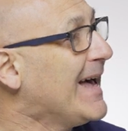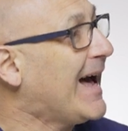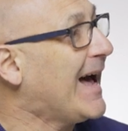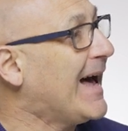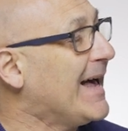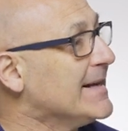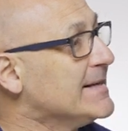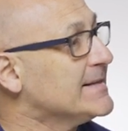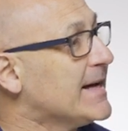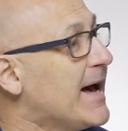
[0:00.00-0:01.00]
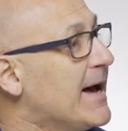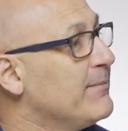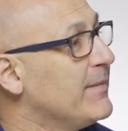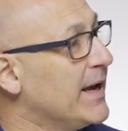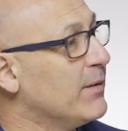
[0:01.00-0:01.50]
And
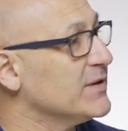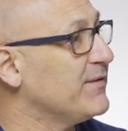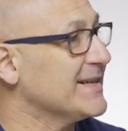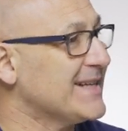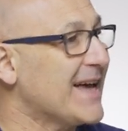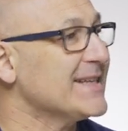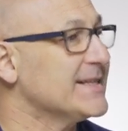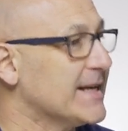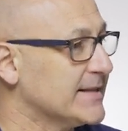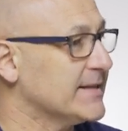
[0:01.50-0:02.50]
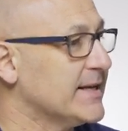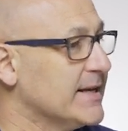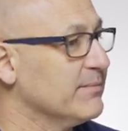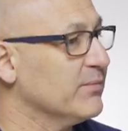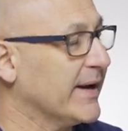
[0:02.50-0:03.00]
it was fantastic to see
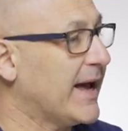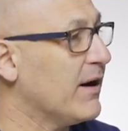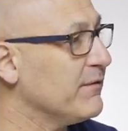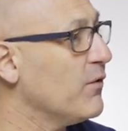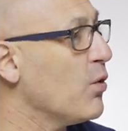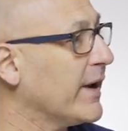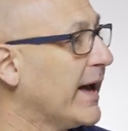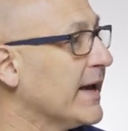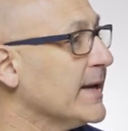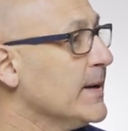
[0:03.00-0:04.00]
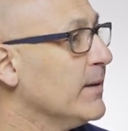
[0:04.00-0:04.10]
them bring out a 4K